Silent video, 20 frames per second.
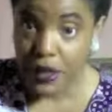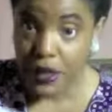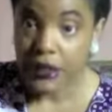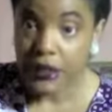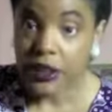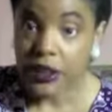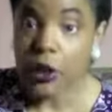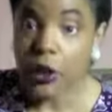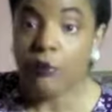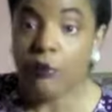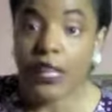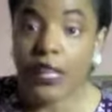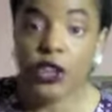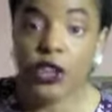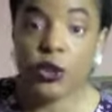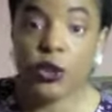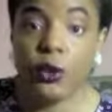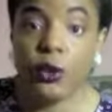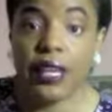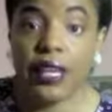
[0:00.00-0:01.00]
So make
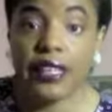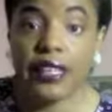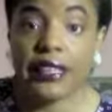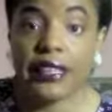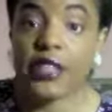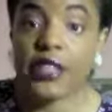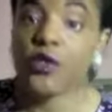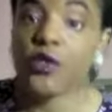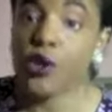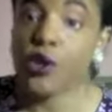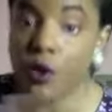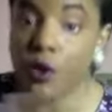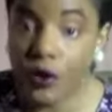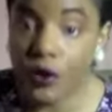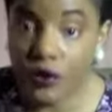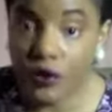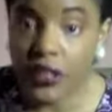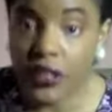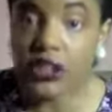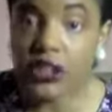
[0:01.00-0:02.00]
sure it is
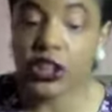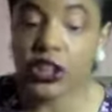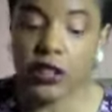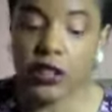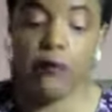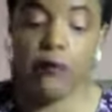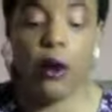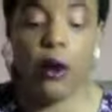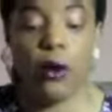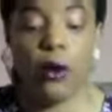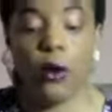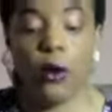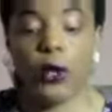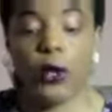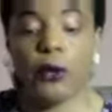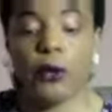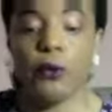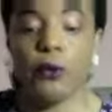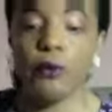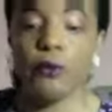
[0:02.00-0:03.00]
thoroughly Shima
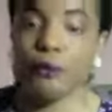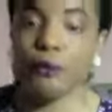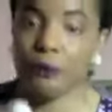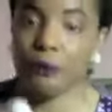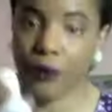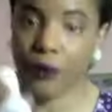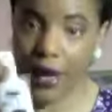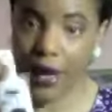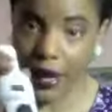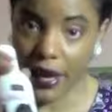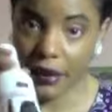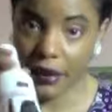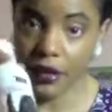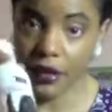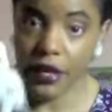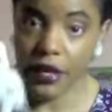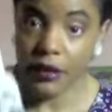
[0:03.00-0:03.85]
oil, okay?